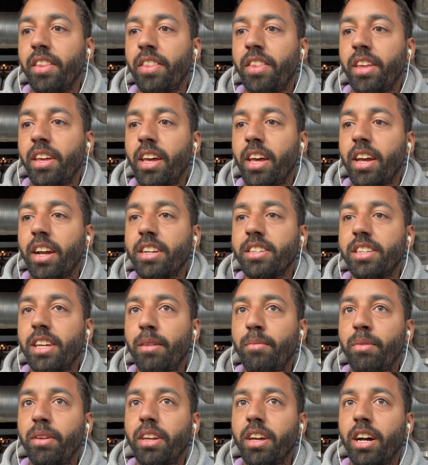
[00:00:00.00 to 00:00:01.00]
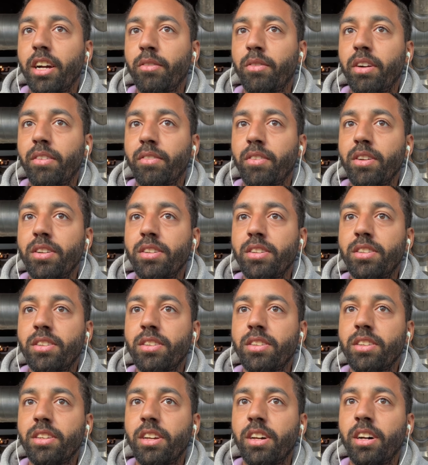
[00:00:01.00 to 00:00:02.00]
xAPI
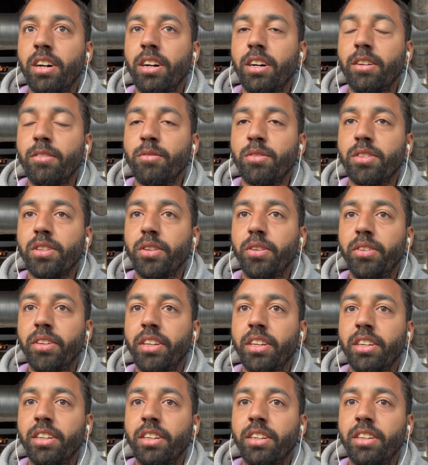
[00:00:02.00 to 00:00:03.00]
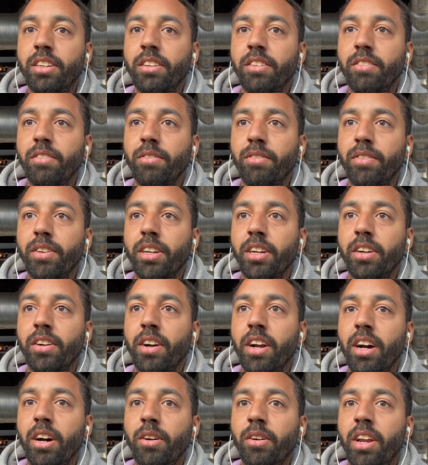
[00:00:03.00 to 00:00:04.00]
reference, so you could figure
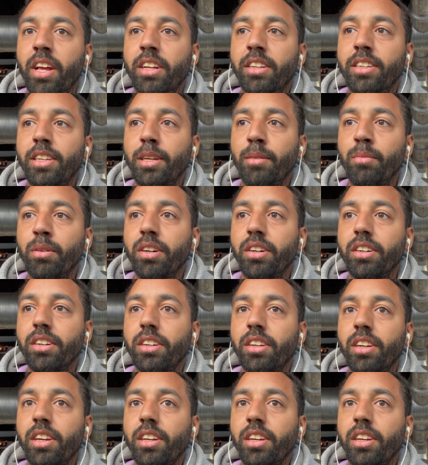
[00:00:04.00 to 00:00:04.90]
out and debug